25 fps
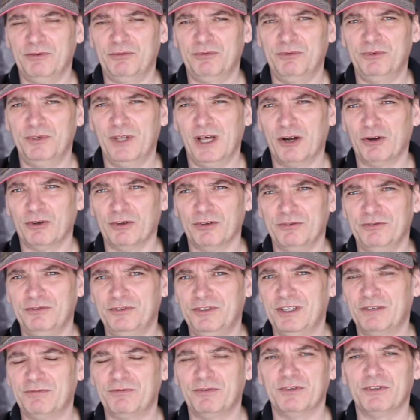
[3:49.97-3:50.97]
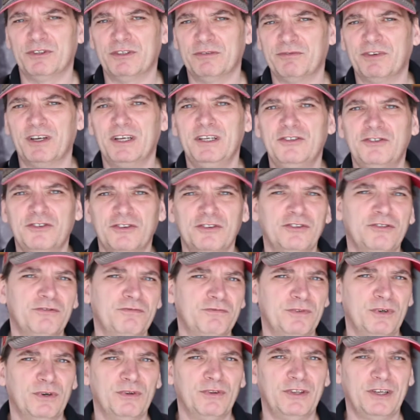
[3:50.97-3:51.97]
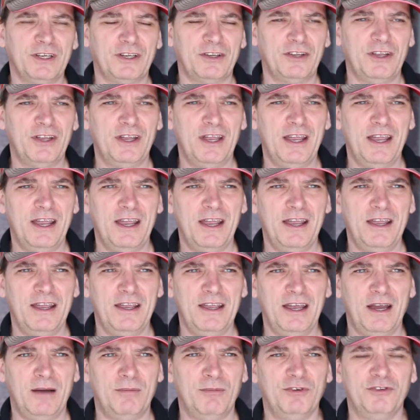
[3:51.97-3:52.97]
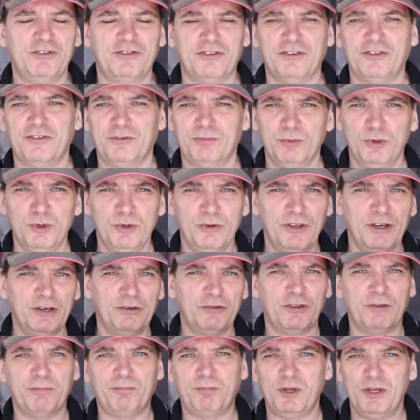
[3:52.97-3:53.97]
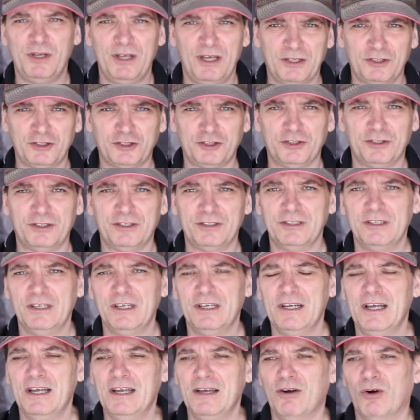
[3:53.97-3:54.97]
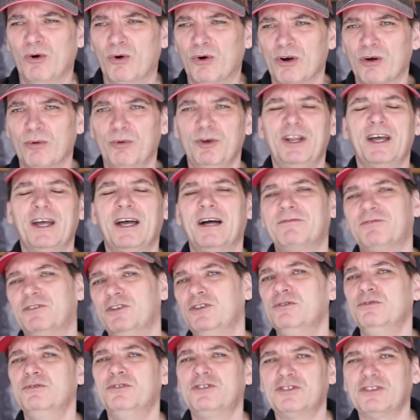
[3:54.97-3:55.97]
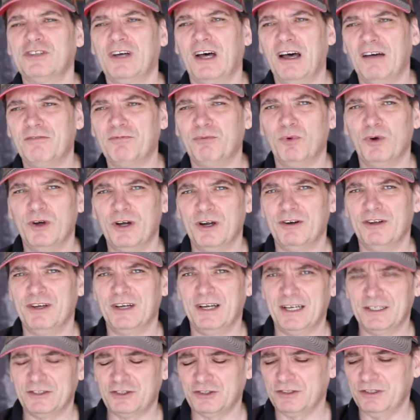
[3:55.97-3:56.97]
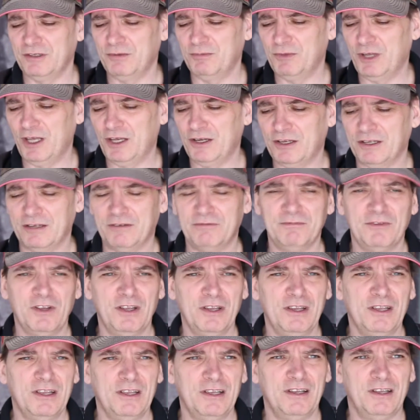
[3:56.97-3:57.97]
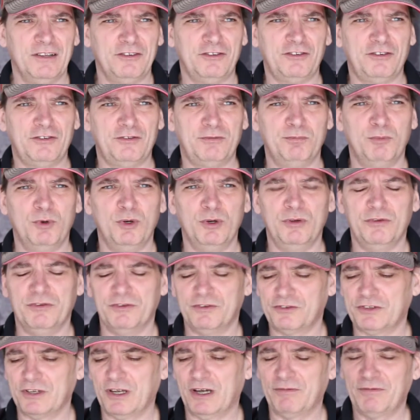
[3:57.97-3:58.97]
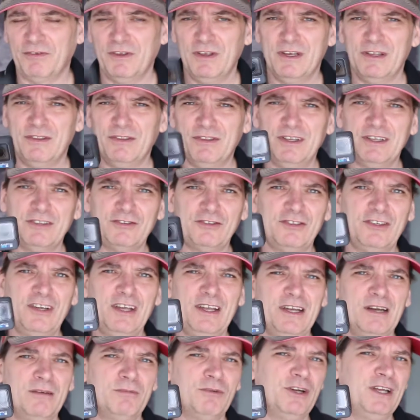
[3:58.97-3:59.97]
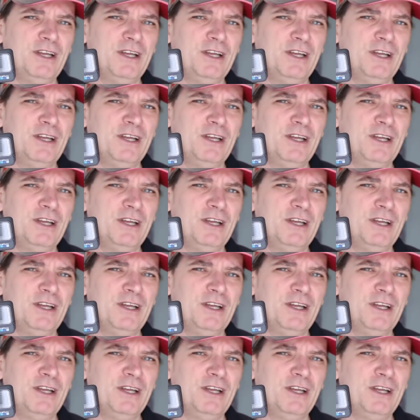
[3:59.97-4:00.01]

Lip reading: little different devices for the cameras to smooth out the picture, or we'd have to use software to actually make it smooth and stuff. This camera